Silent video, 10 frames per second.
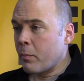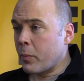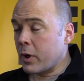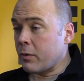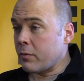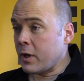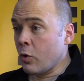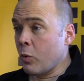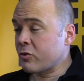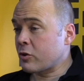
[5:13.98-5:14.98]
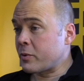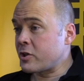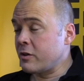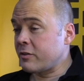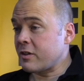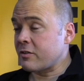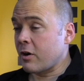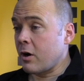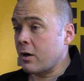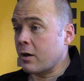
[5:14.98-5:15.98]
But enormous opportunities
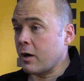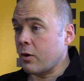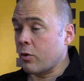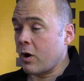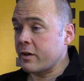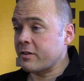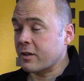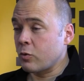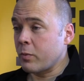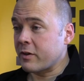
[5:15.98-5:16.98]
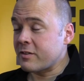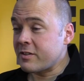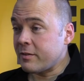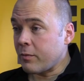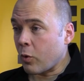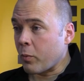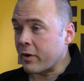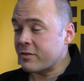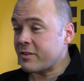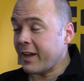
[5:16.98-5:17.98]
are arising
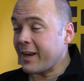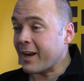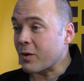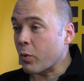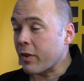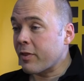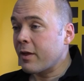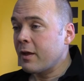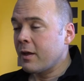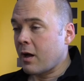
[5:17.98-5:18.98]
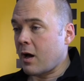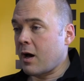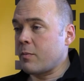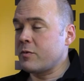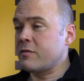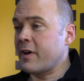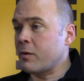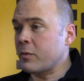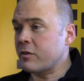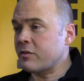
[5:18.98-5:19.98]
almost daily with
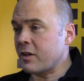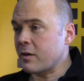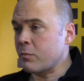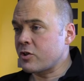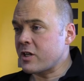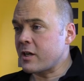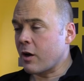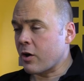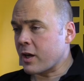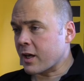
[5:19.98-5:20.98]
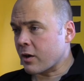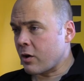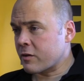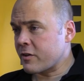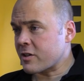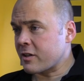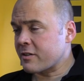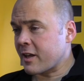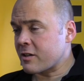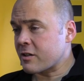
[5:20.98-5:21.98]
developments in machine learning and artificial
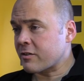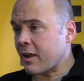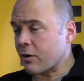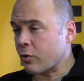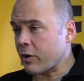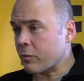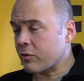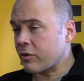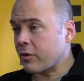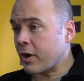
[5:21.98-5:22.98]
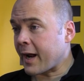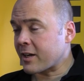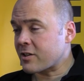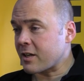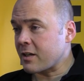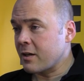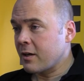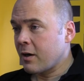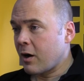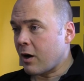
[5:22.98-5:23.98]
intelligence algorithms that actually
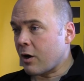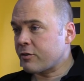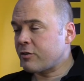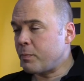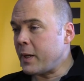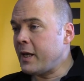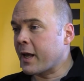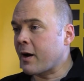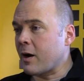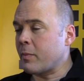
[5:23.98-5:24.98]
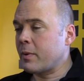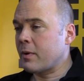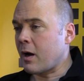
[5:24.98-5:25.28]
are speeding up